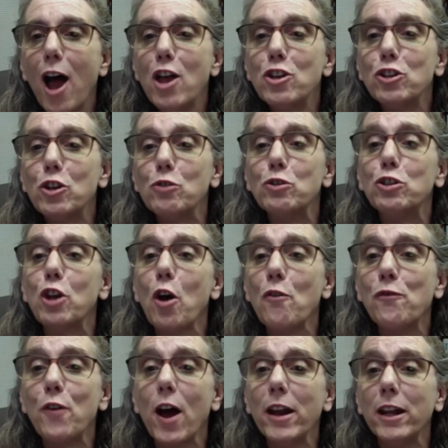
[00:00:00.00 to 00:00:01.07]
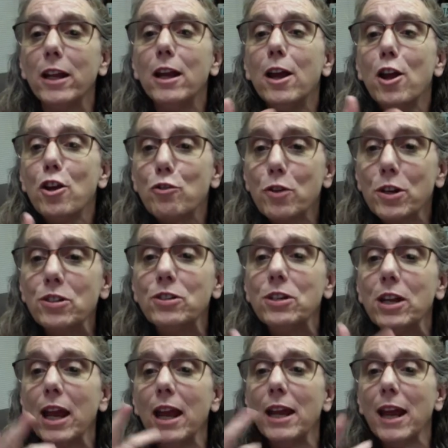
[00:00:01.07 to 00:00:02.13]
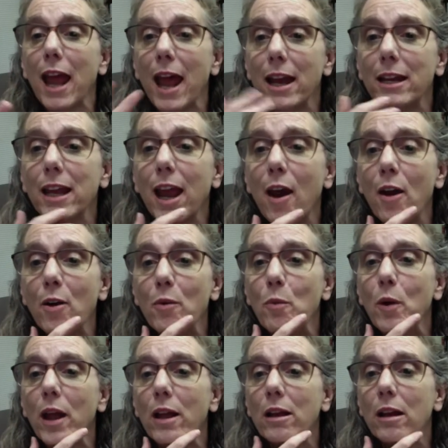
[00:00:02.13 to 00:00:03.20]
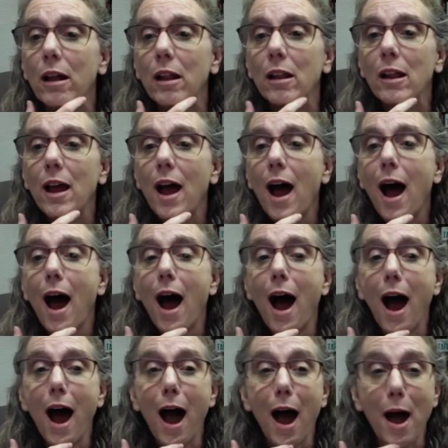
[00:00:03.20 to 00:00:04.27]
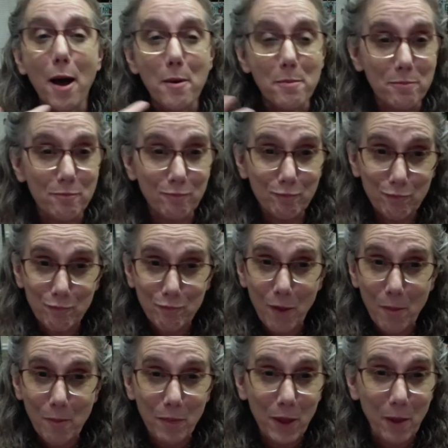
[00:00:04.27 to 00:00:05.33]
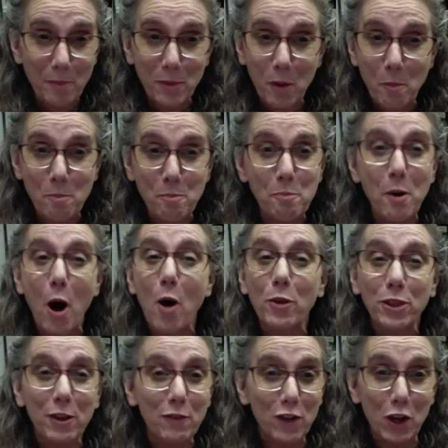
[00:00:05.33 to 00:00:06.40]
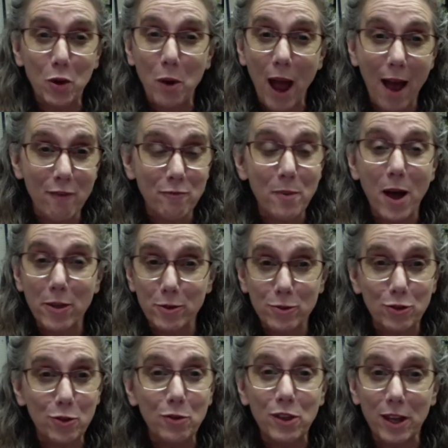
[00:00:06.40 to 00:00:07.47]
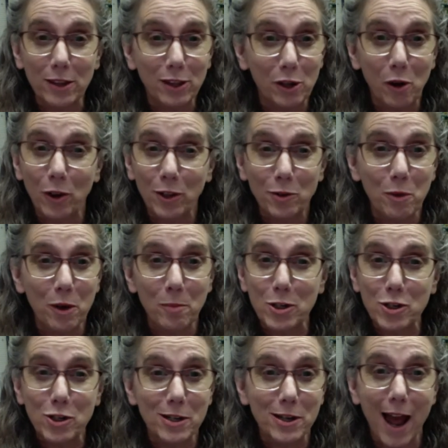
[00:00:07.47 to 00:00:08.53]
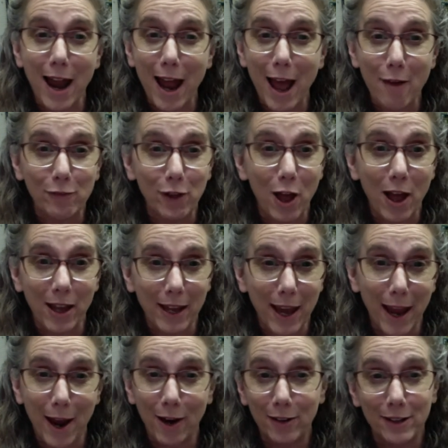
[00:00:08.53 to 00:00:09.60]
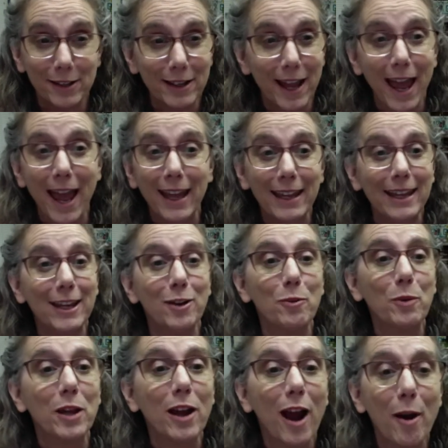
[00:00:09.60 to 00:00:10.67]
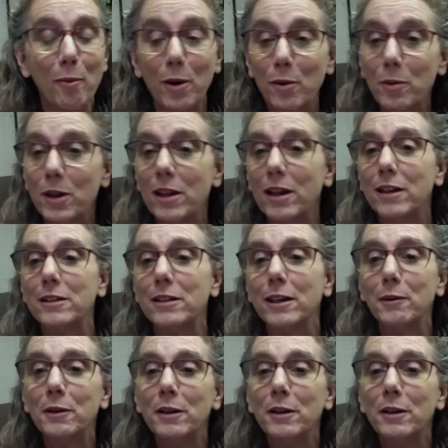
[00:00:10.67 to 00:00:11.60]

So funny. Christine and Karen Winkle, both of you have mothers who think that older women should not have long hair. And hey, here we are. What are we going to do?